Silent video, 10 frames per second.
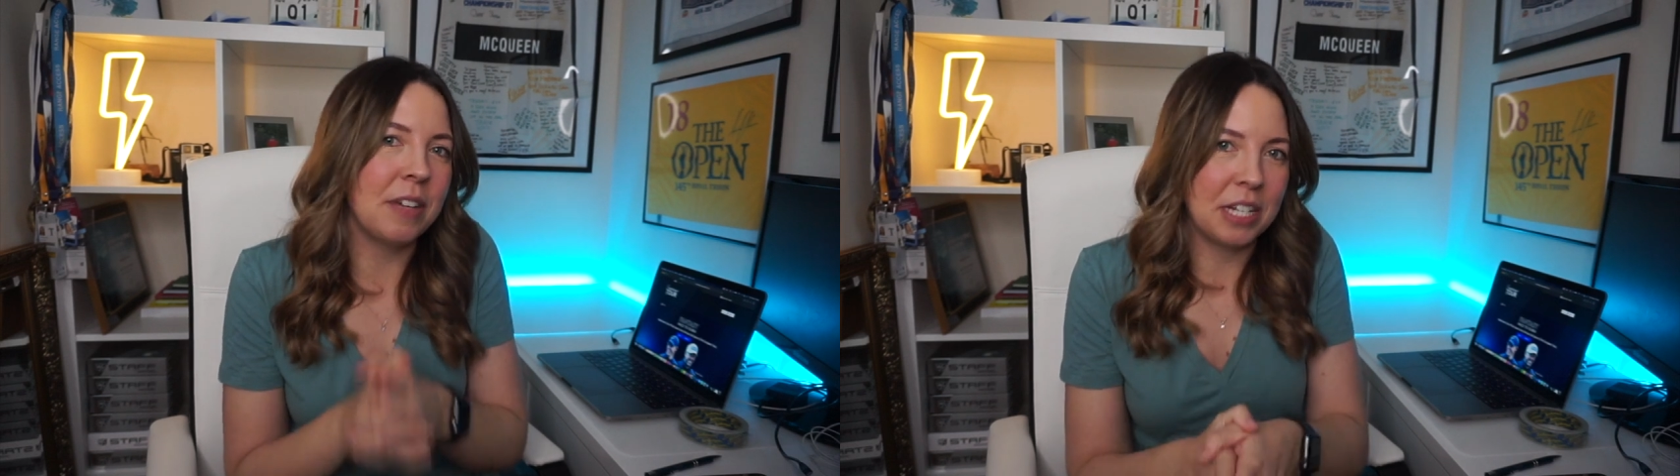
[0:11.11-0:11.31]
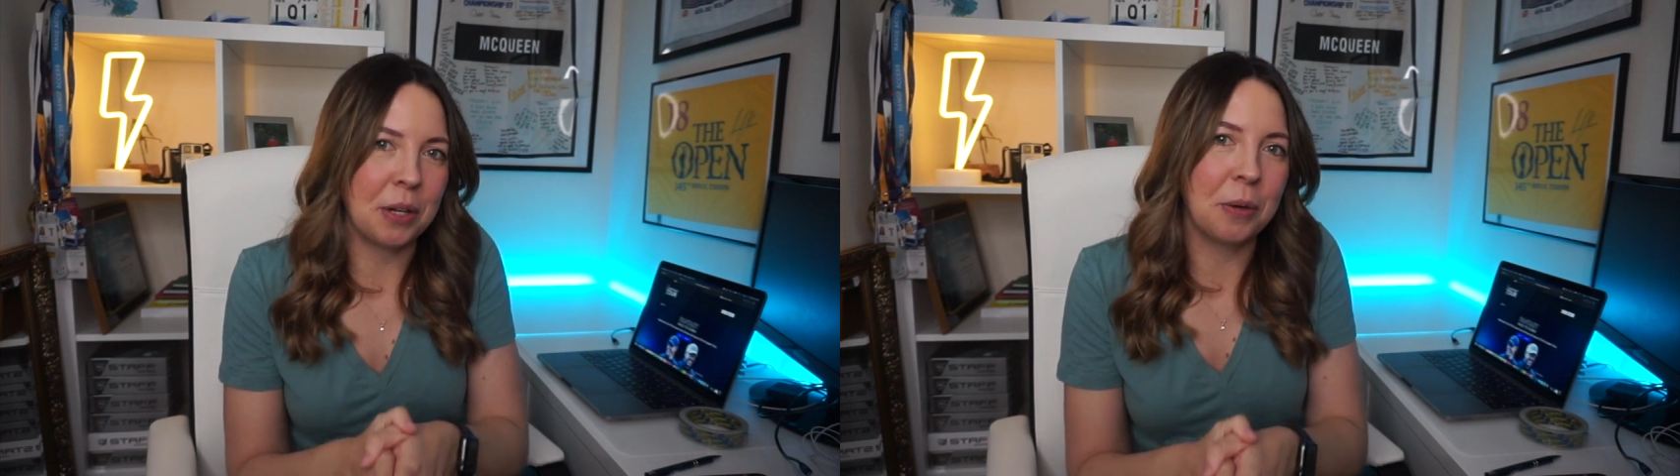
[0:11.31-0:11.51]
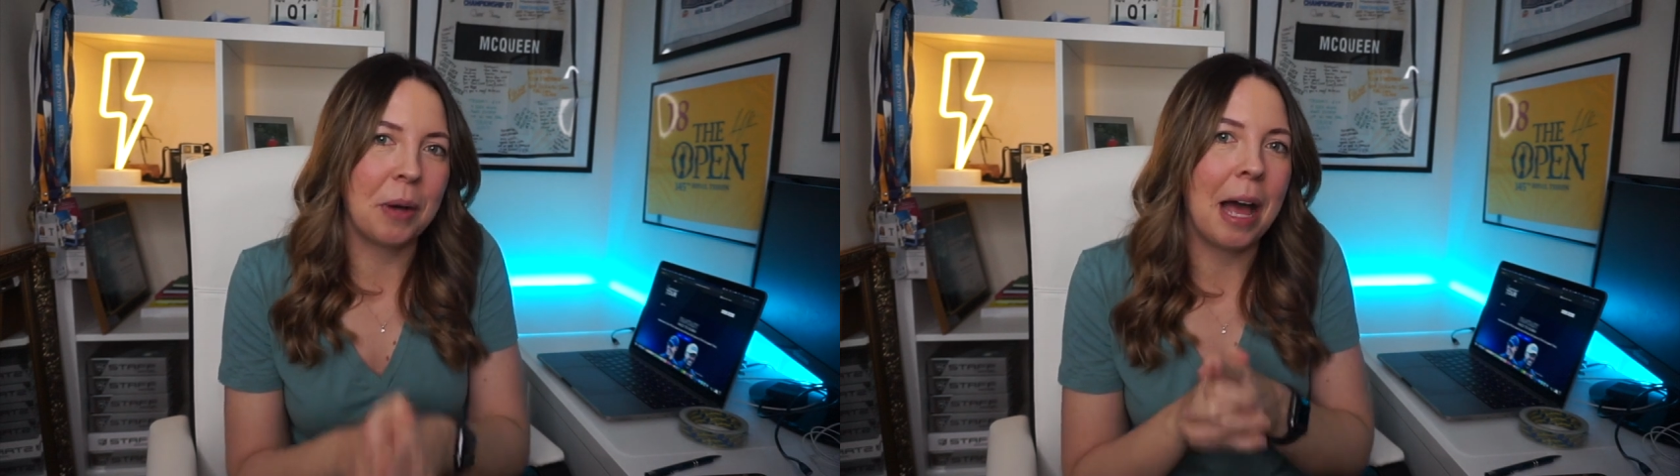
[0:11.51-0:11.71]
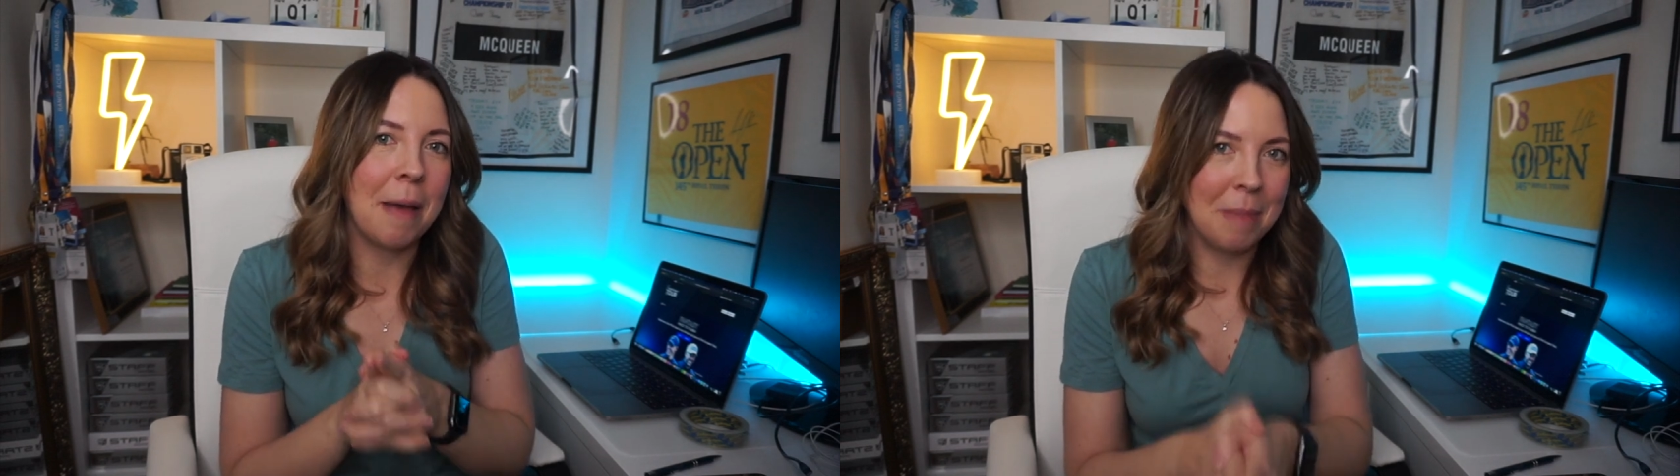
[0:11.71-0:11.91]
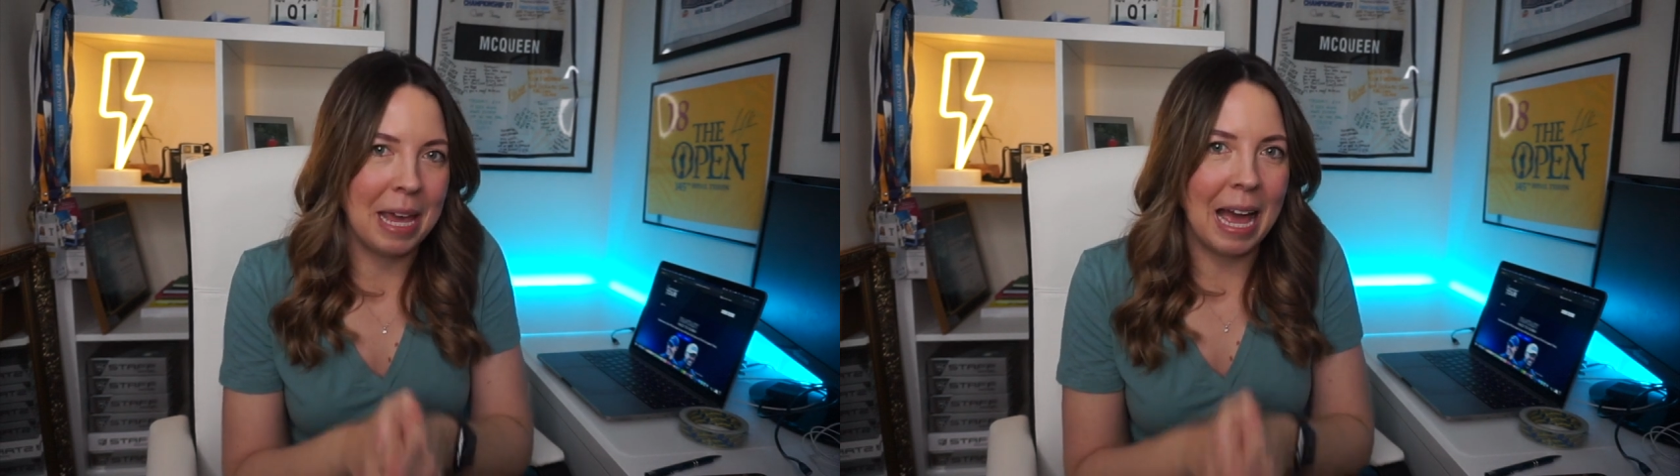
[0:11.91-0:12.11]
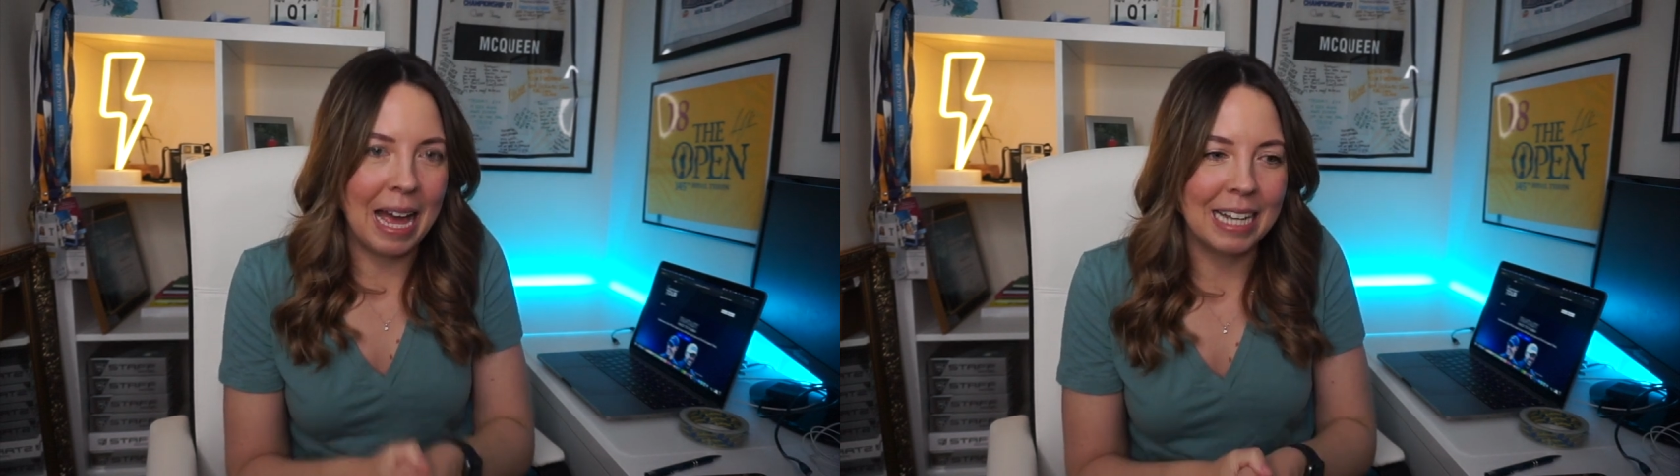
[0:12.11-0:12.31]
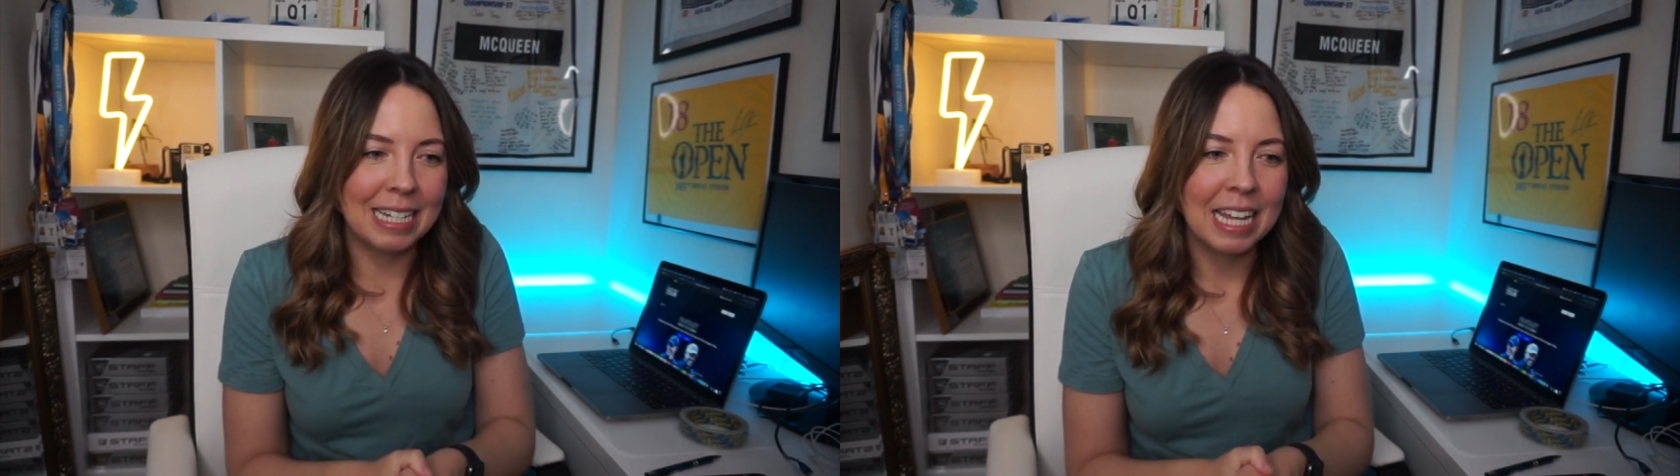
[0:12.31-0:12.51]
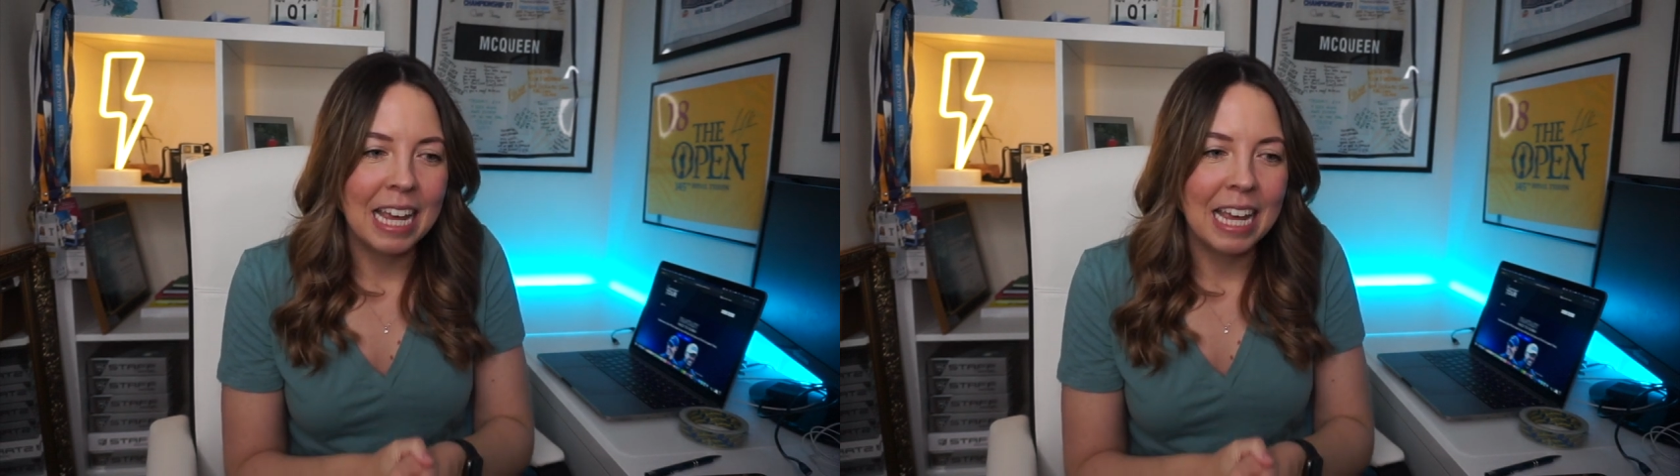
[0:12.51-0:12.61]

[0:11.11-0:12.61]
video, I may add.